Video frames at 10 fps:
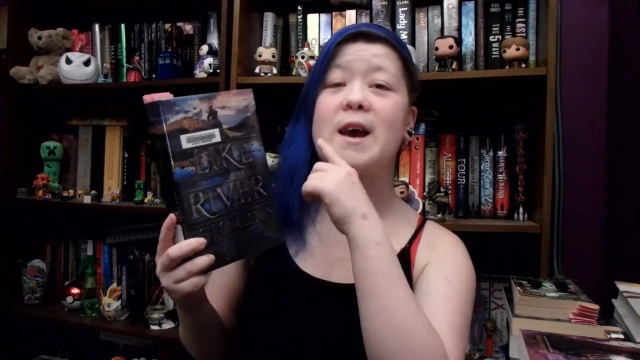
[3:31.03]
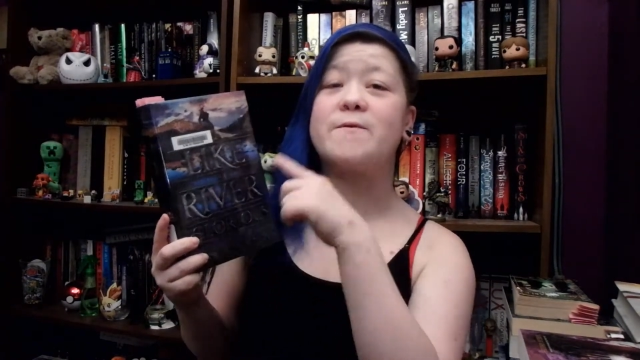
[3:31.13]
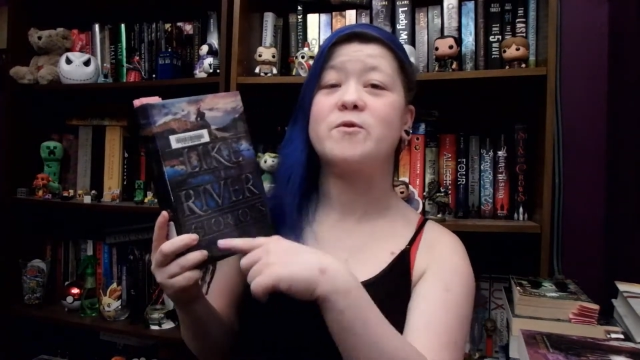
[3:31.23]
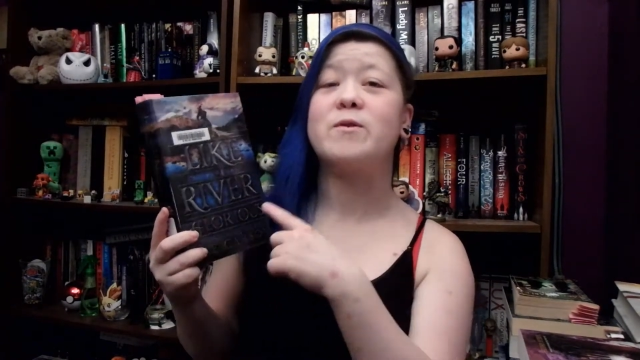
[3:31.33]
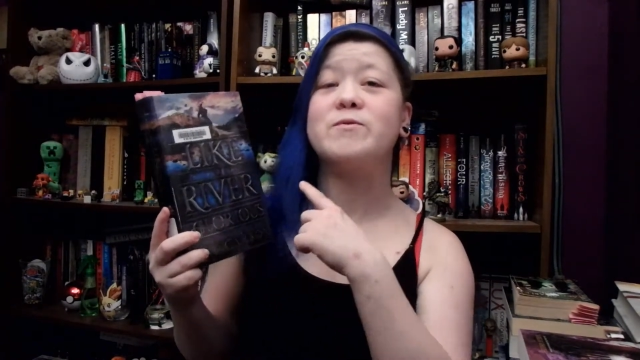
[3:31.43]

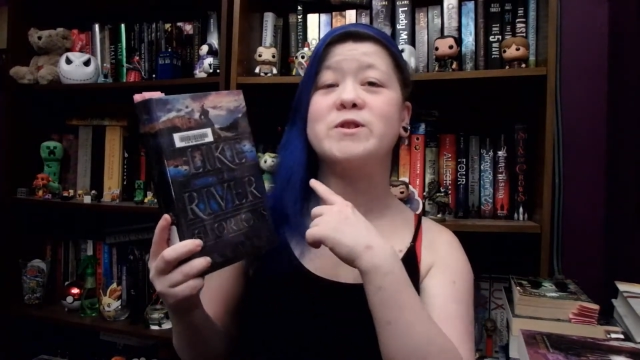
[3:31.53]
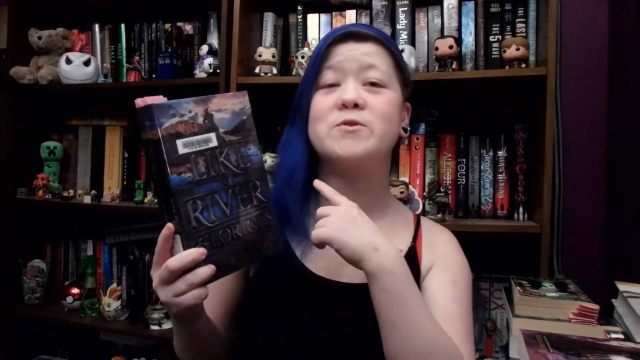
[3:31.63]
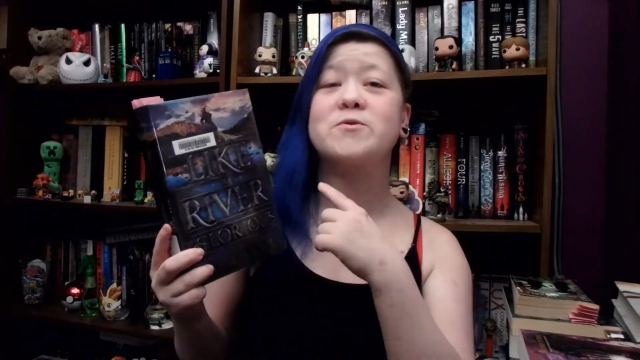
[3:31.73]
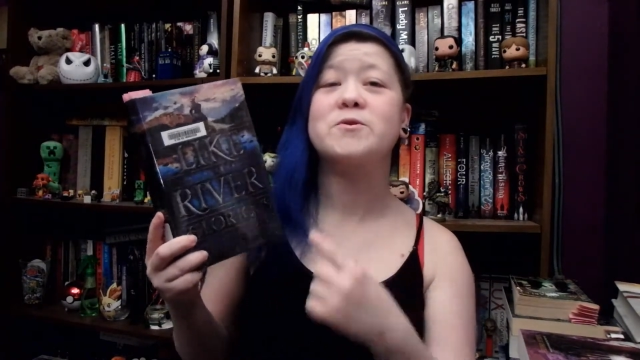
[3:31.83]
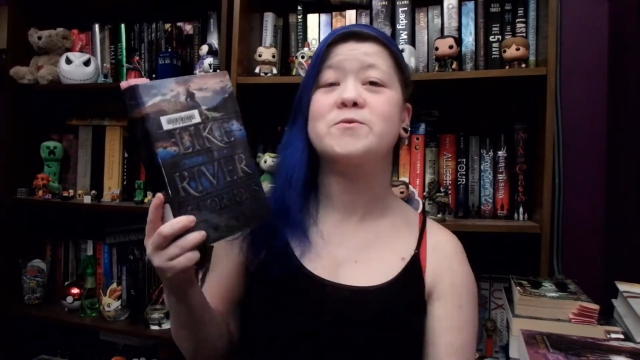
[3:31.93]
after I read
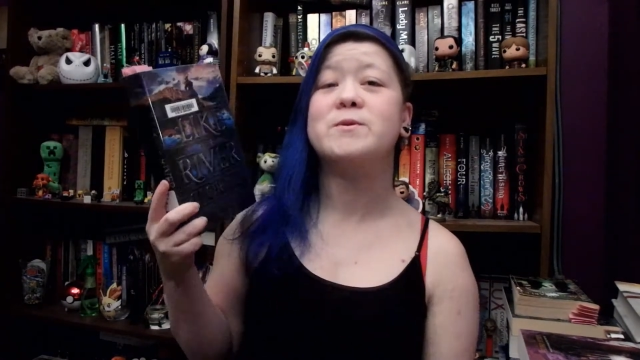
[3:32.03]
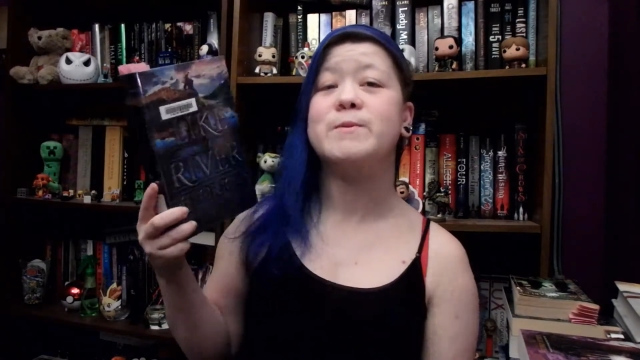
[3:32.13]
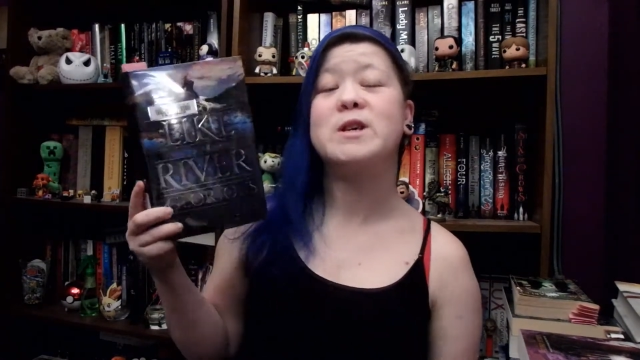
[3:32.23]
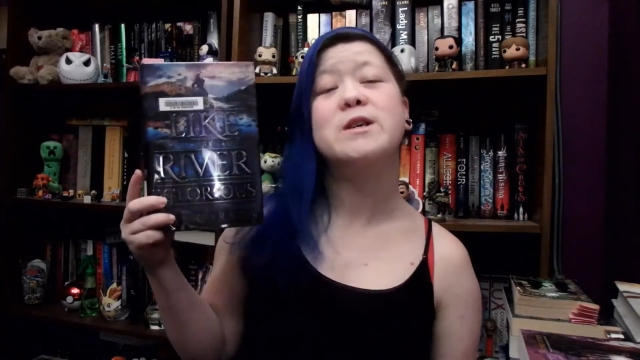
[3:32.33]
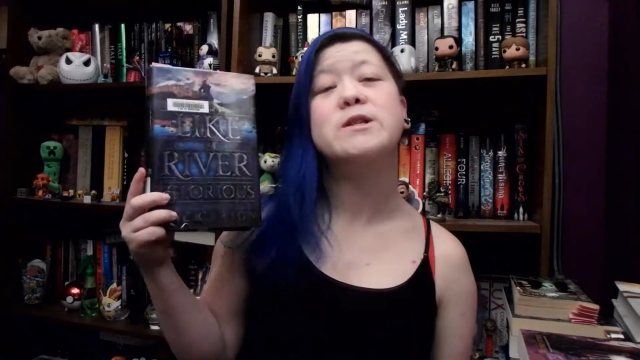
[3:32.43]
those two is
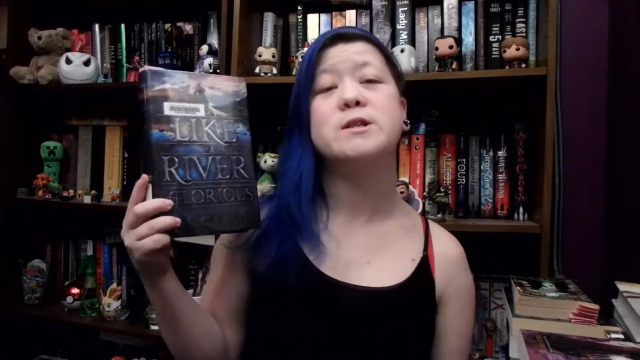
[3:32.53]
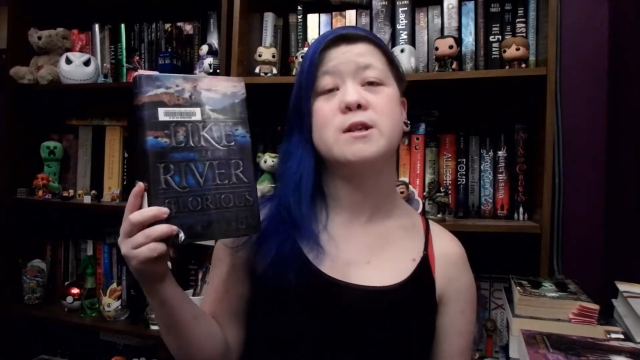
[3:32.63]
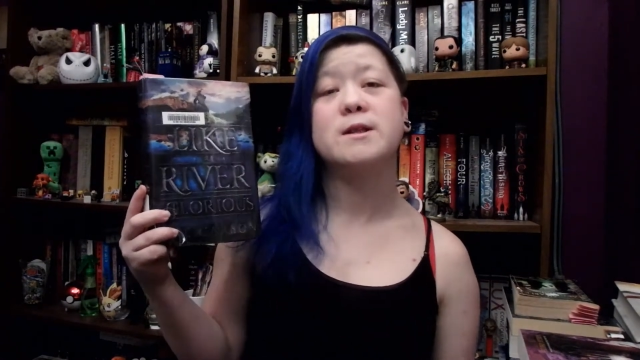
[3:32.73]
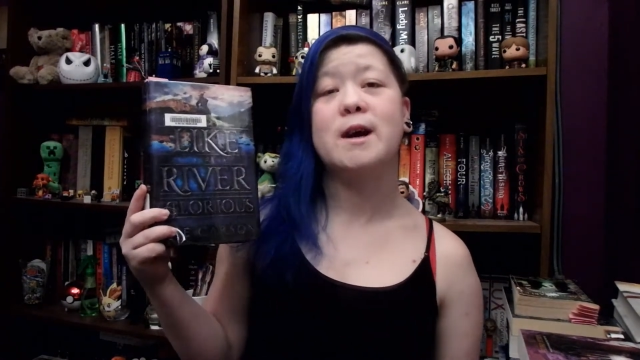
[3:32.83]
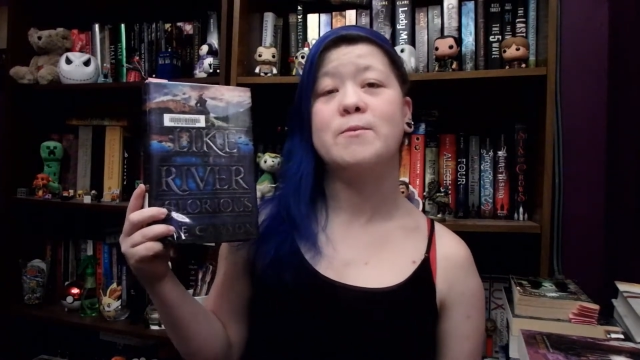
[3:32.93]
because it's
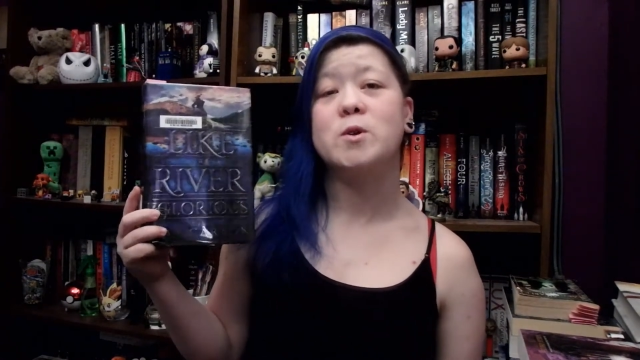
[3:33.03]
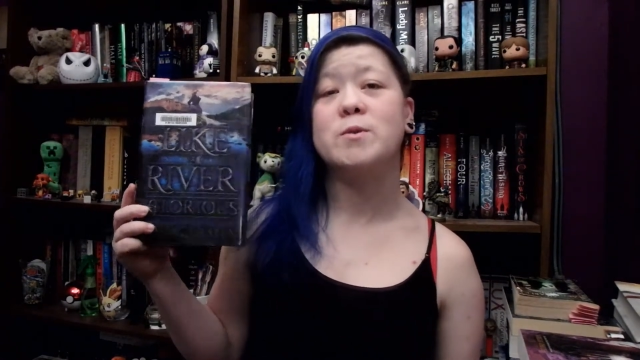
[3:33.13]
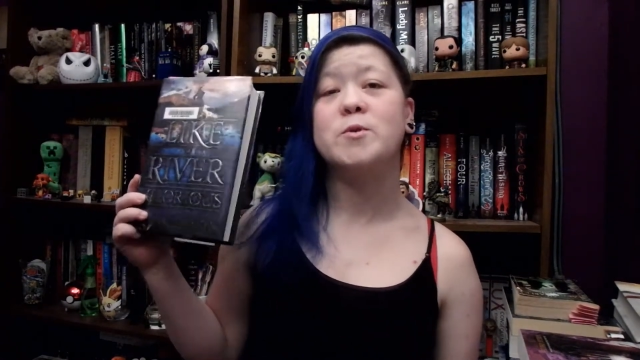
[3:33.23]
a library